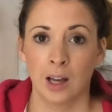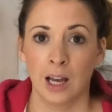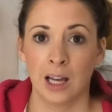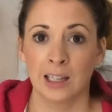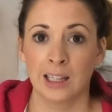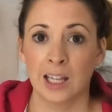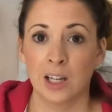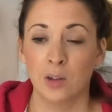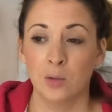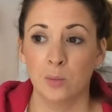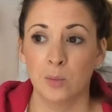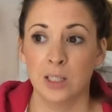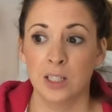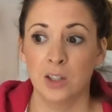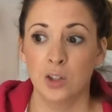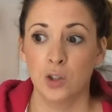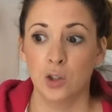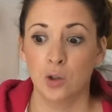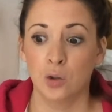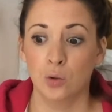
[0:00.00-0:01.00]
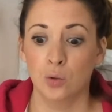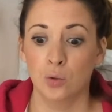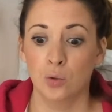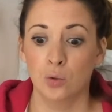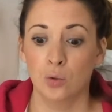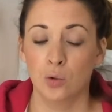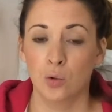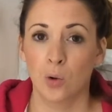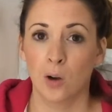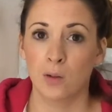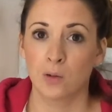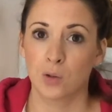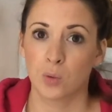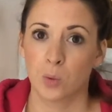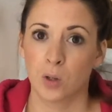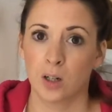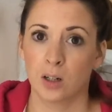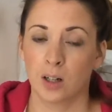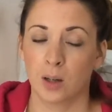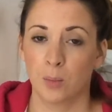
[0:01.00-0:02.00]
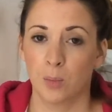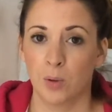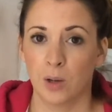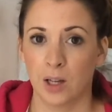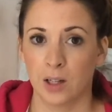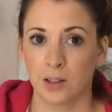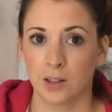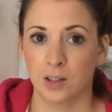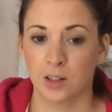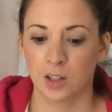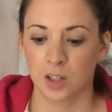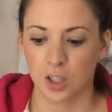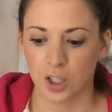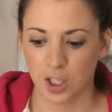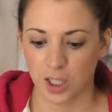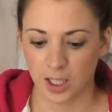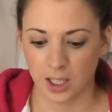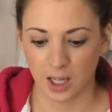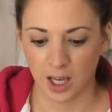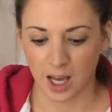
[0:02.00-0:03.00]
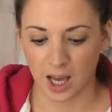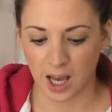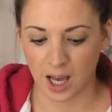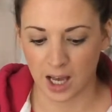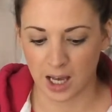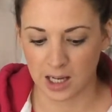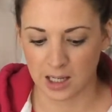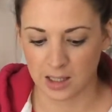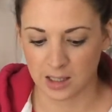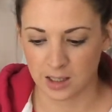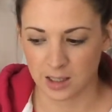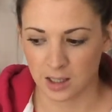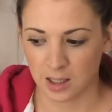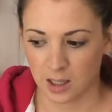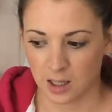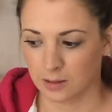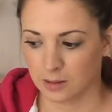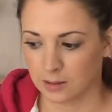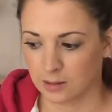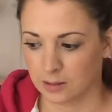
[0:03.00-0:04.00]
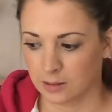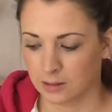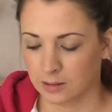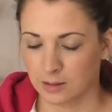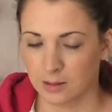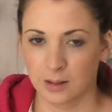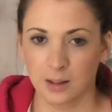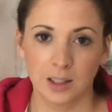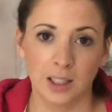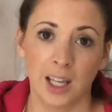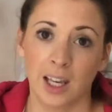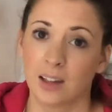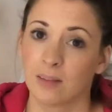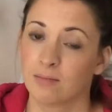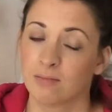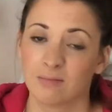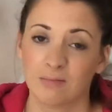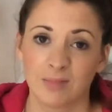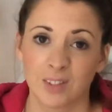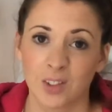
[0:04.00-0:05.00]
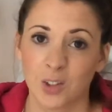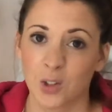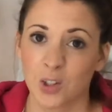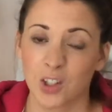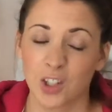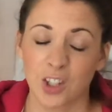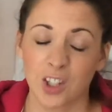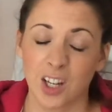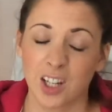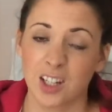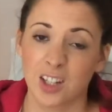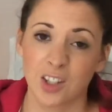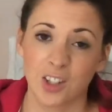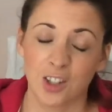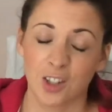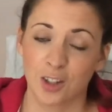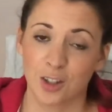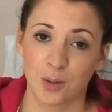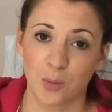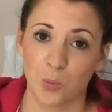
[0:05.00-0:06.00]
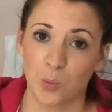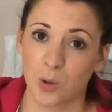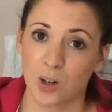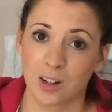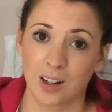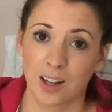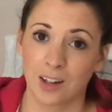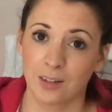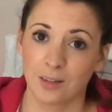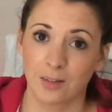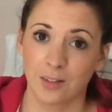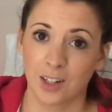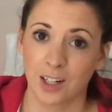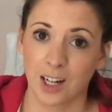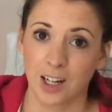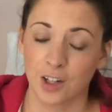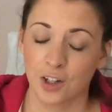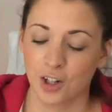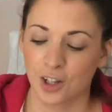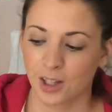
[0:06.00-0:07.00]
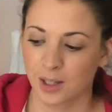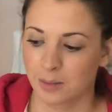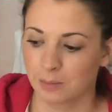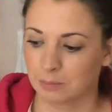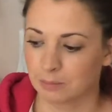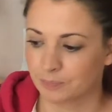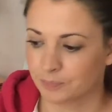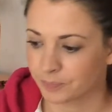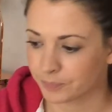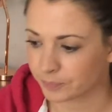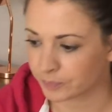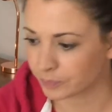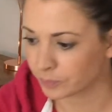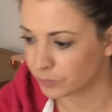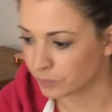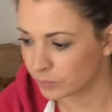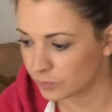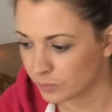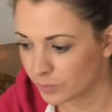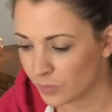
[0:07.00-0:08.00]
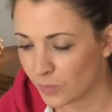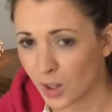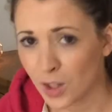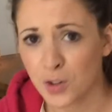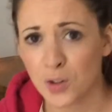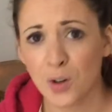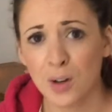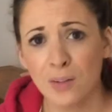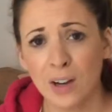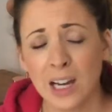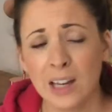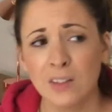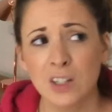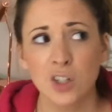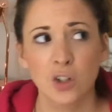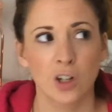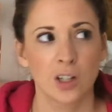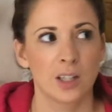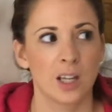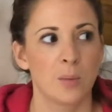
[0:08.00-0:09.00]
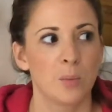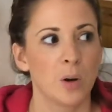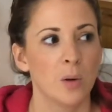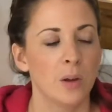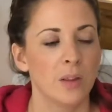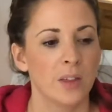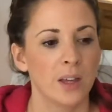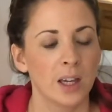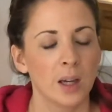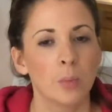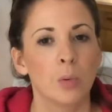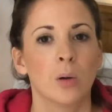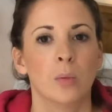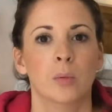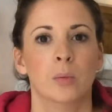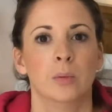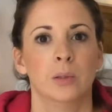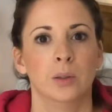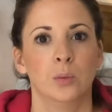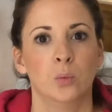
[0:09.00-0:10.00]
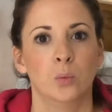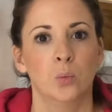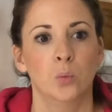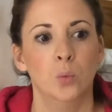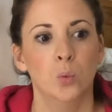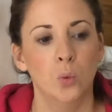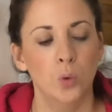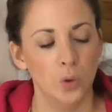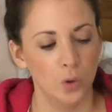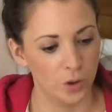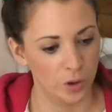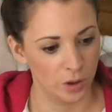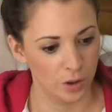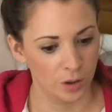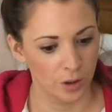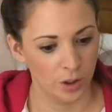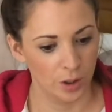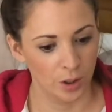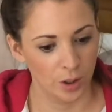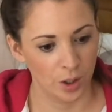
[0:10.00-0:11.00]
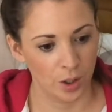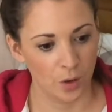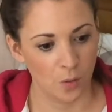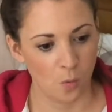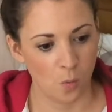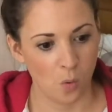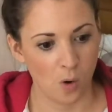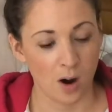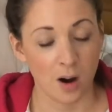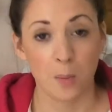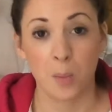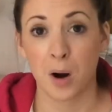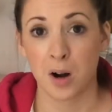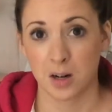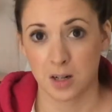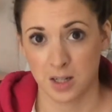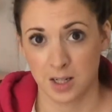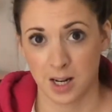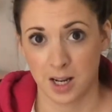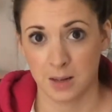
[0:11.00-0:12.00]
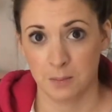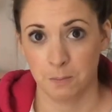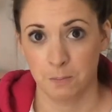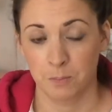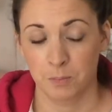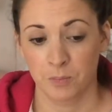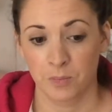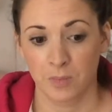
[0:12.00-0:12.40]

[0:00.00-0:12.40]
allow me to go out to work and put Elle to nursery. And yeah, so it just doesn't work out financially. So if I had the choice, I think I probably would work part-time.